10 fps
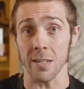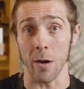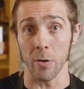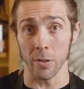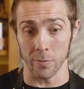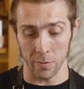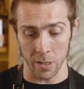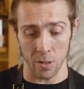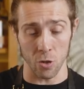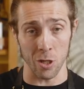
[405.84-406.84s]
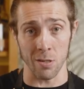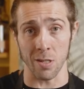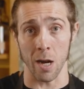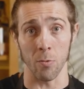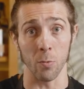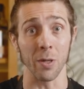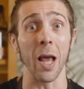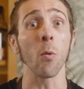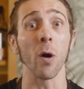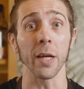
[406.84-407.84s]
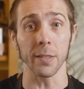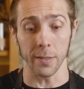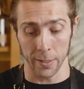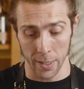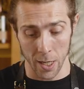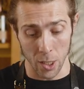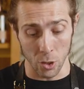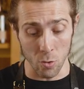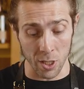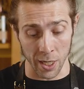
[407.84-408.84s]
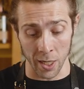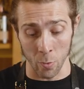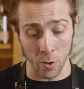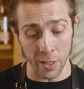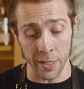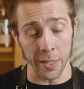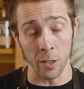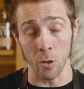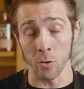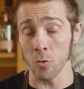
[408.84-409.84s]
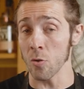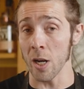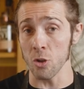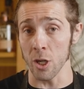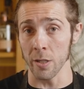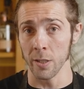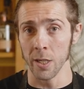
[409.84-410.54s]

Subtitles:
sour, as a gin sour with egg white, using Whitney Neal London Dry Gin.